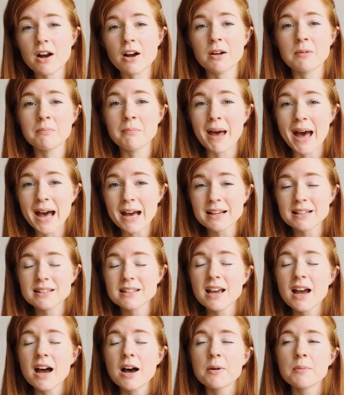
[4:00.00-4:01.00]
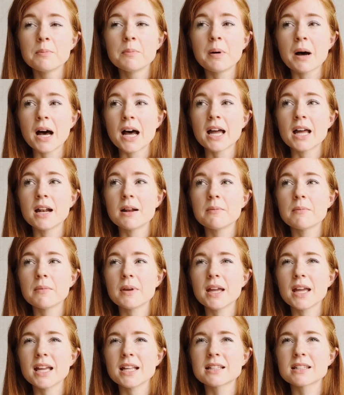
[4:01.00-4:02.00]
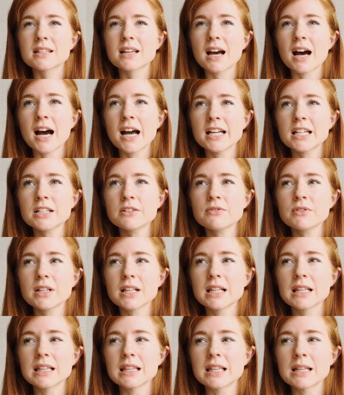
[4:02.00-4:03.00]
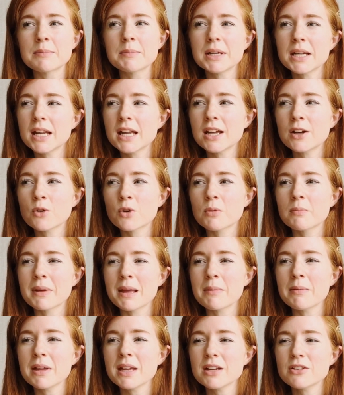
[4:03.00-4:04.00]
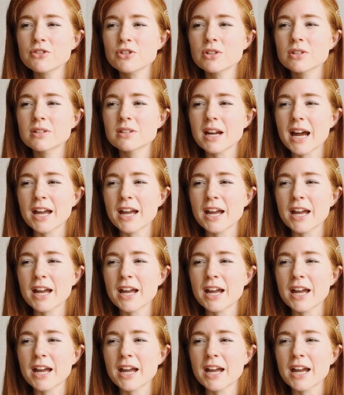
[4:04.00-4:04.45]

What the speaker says: on Macs, but it's kind of limited, or maybe it just,